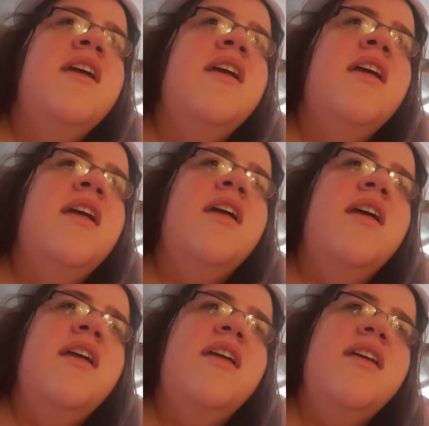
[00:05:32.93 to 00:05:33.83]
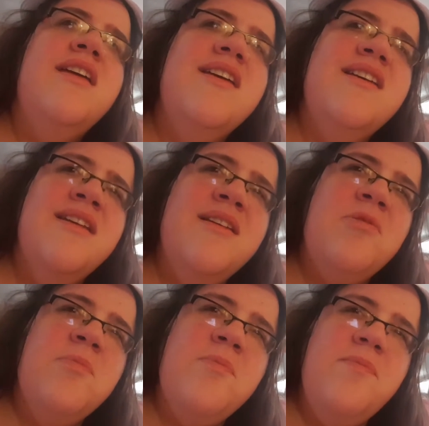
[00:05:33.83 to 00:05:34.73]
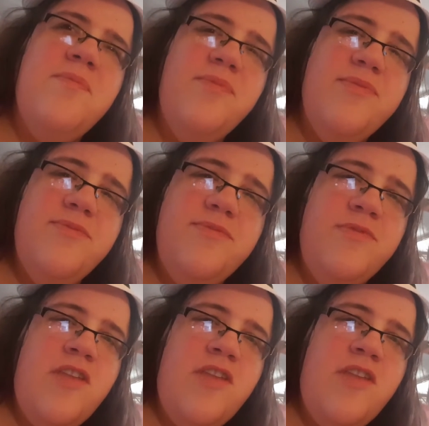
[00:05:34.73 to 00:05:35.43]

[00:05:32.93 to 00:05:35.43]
No one is speaking in this clip.